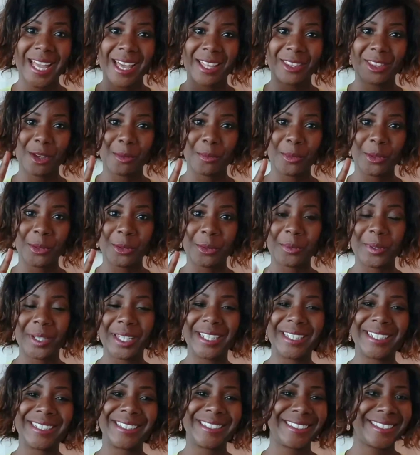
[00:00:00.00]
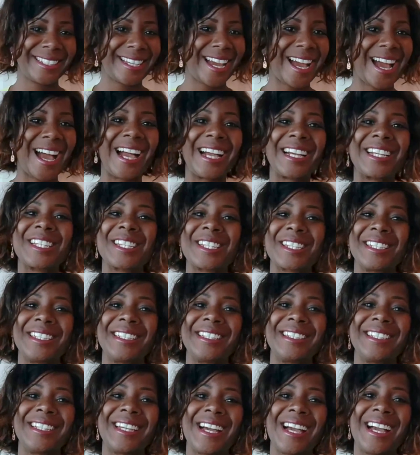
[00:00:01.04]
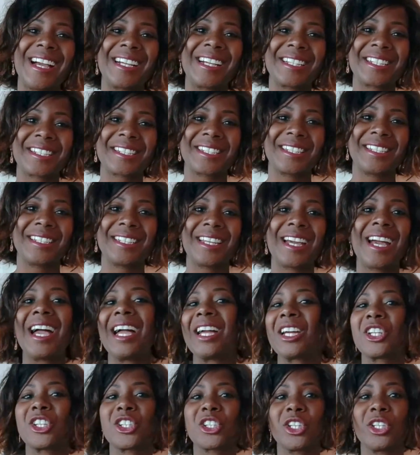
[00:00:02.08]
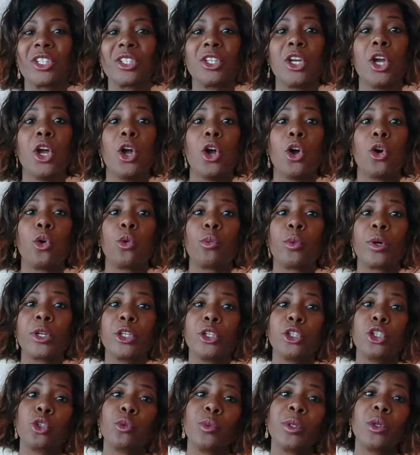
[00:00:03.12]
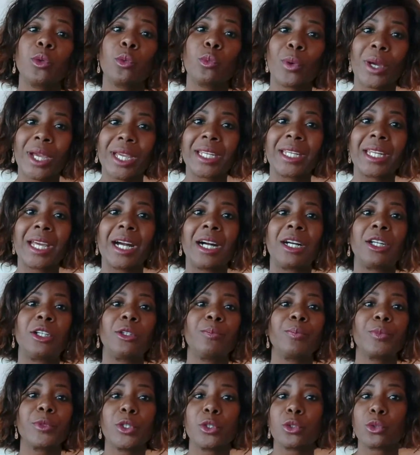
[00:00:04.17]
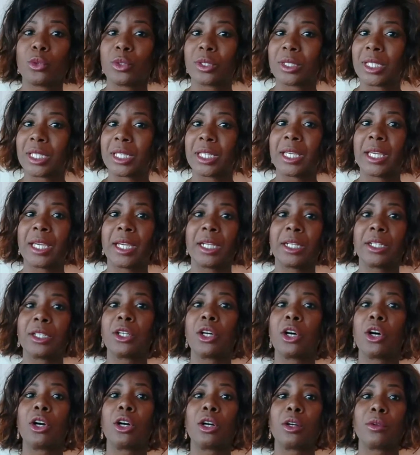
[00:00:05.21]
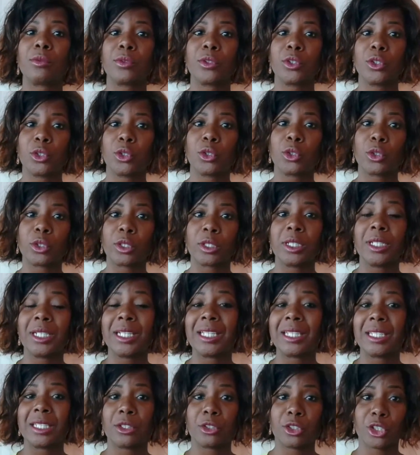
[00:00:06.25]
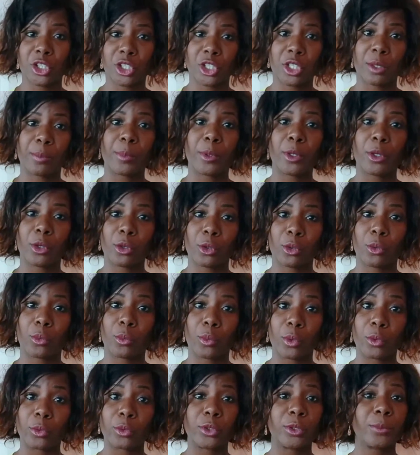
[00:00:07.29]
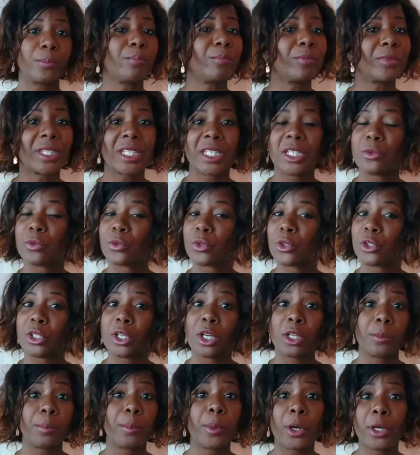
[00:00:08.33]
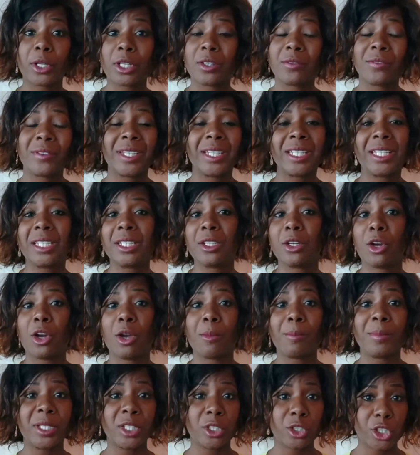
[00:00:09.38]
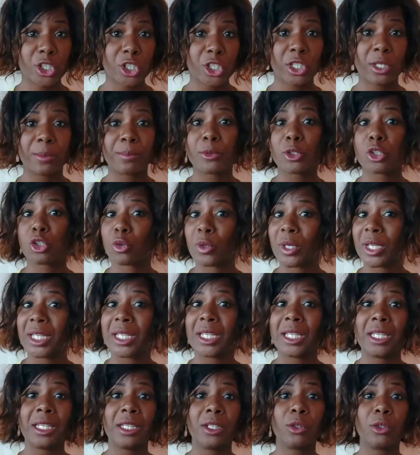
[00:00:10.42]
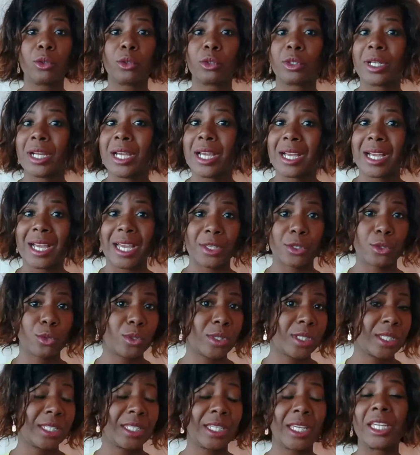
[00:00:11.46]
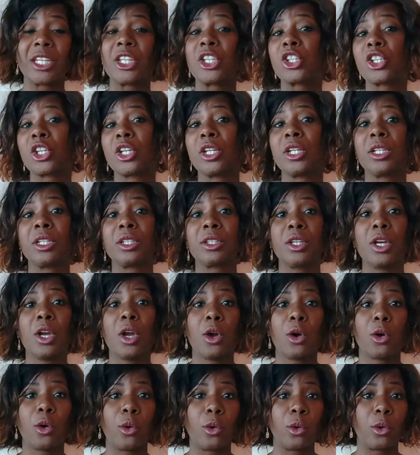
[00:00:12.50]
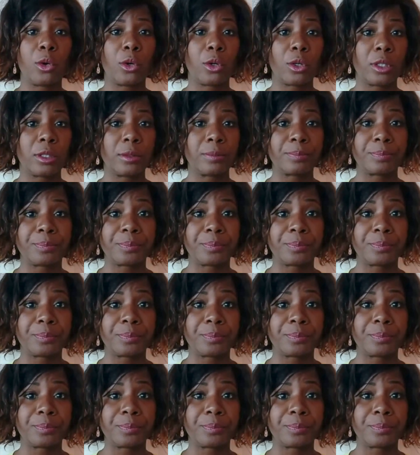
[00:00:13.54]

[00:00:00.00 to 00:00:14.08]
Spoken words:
Number three, action, action, action. What are you doing right now to take care of your leadership growth? If you're not part of any leadership training or association or